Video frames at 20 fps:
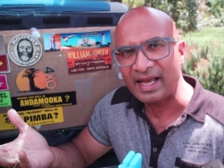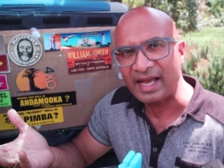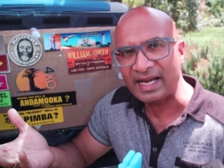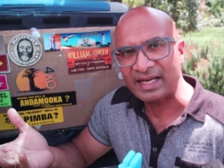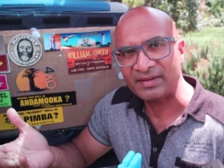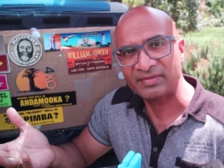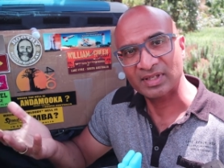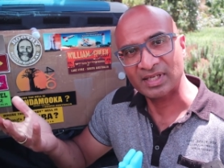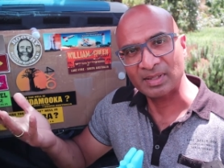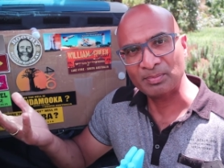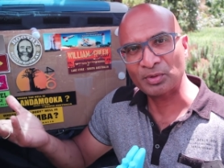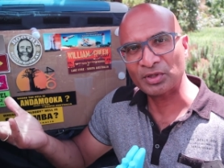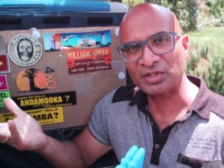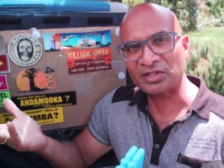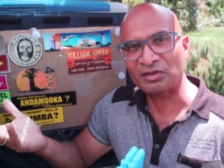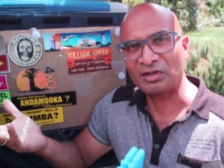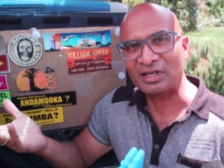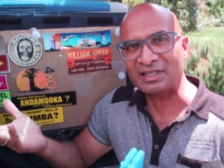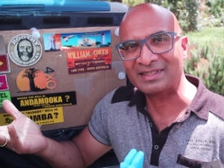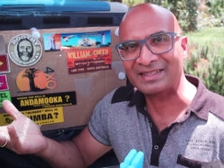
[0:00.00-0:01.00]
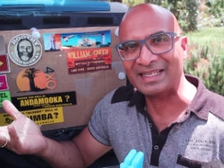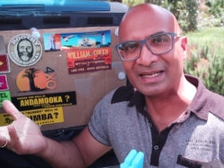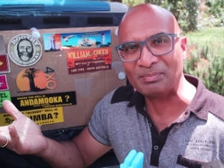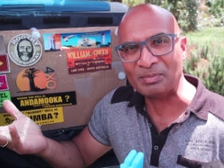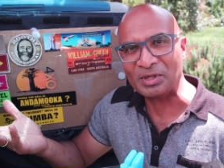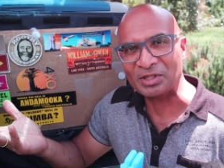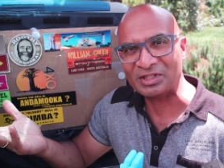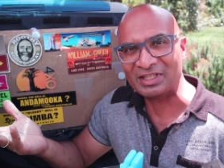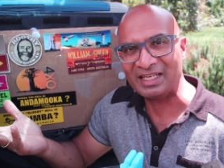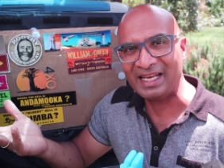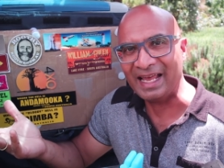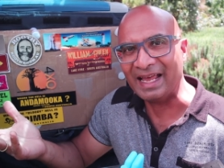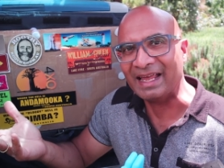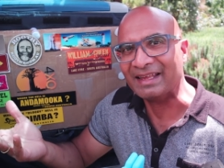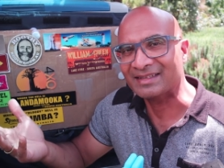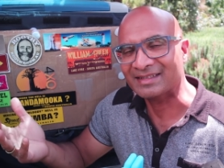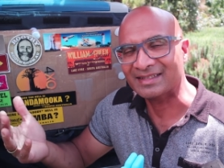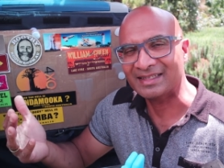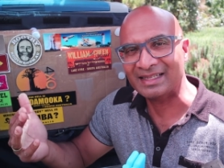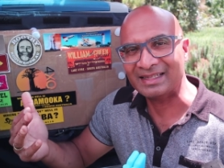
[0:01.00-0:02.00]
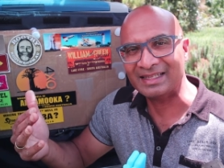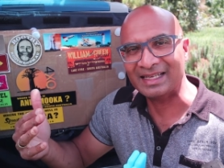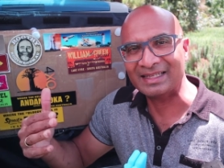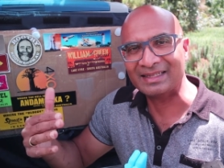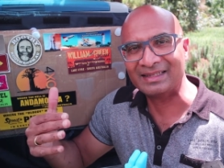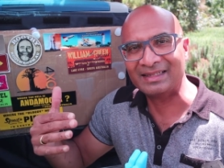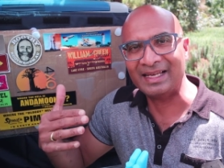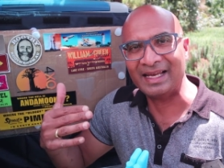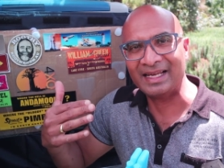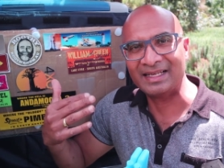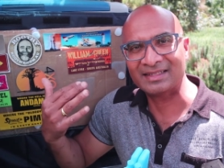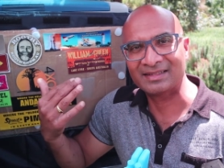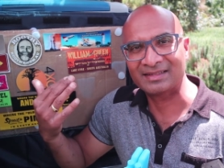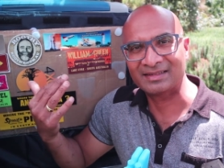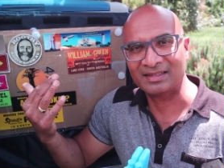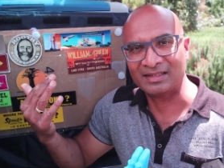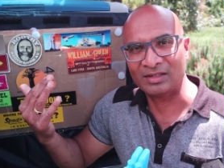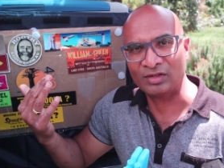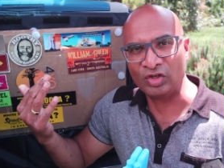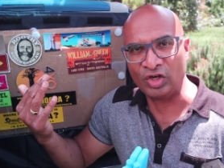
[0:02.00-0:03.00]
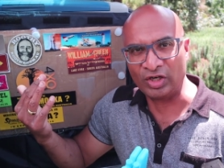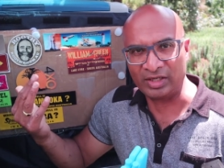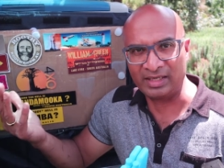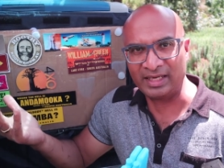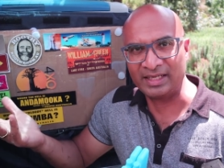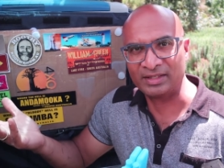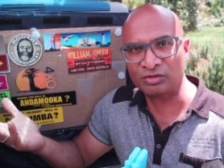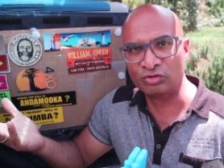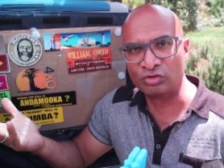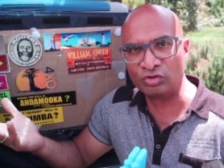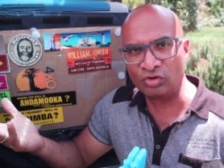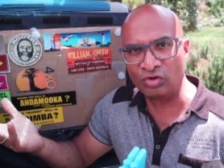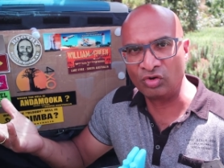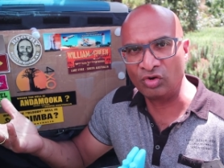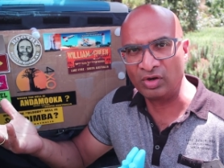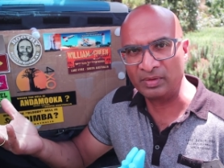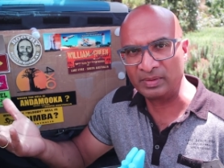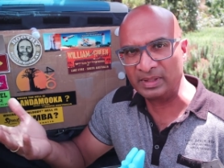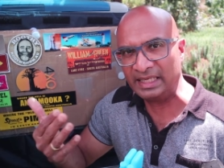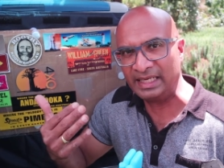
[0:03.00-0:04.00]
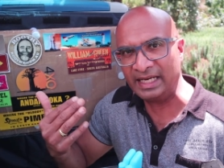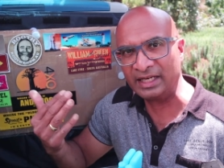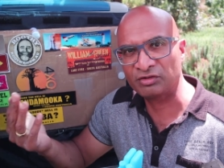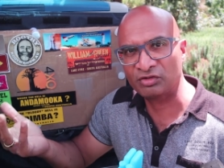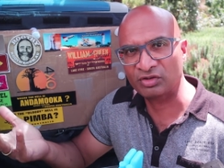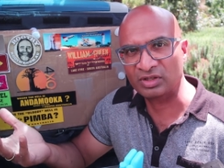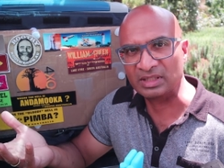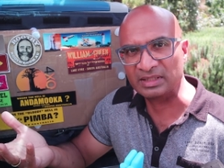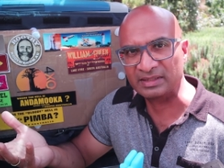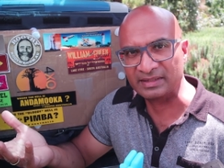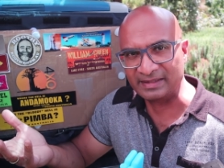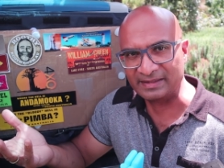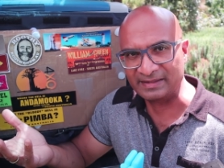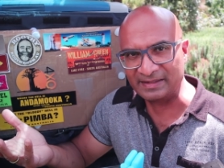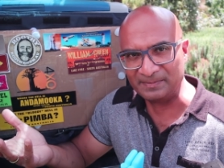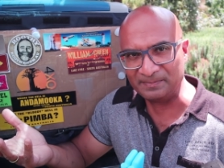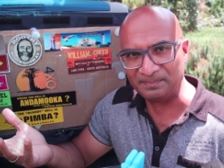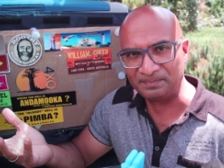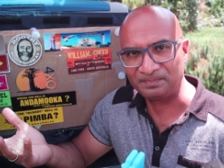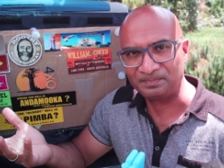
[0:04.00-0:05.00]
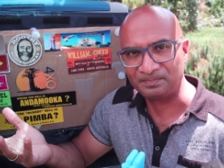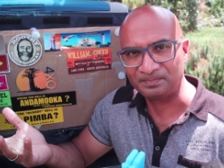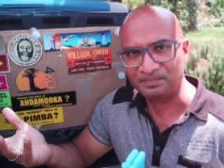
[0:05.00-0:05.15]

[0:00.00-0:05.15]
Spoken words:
And if the compressor runs that much less, then there is a lot less draw on the electrical system.